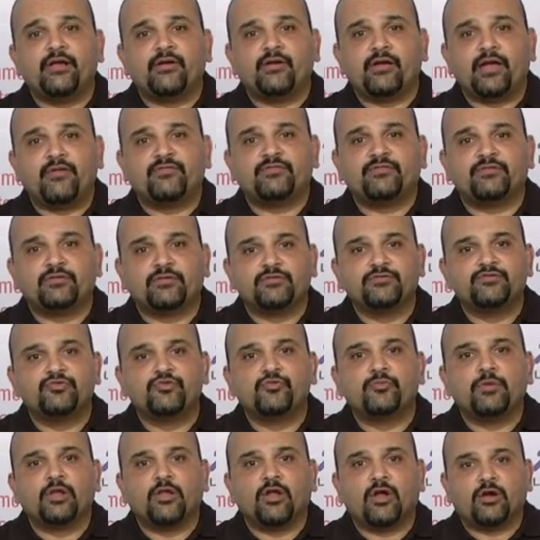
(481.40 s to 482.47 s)
air knives
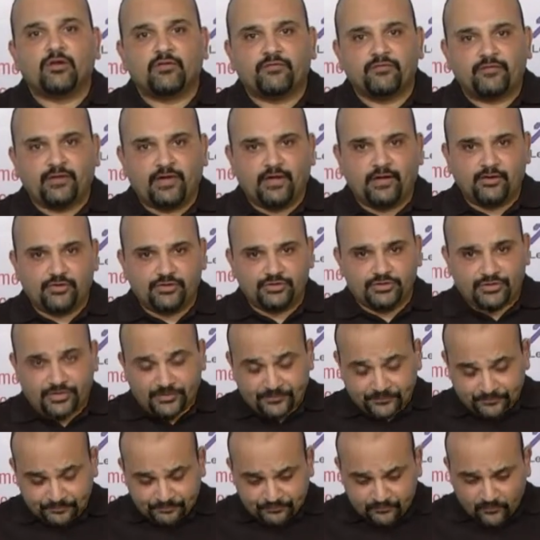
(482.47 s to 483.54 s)
consume a lot of energy,
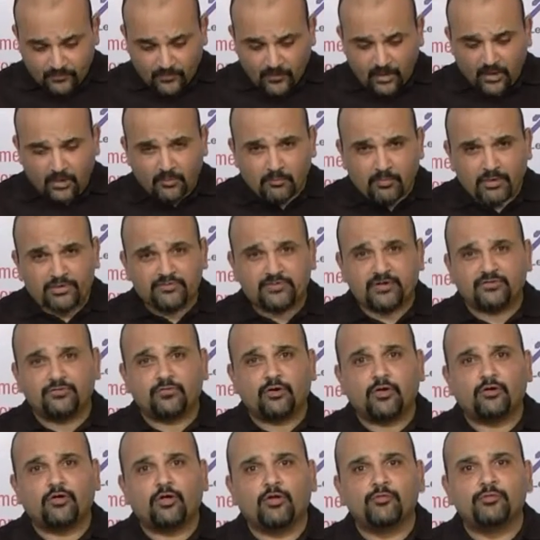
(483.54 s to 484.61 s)
but
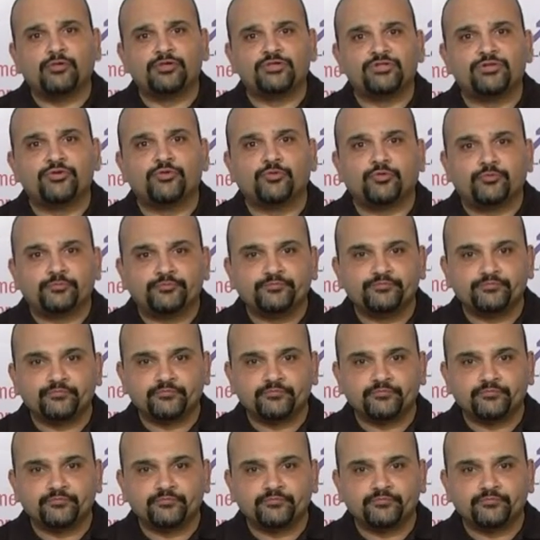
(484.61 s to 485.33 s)
that's not always true.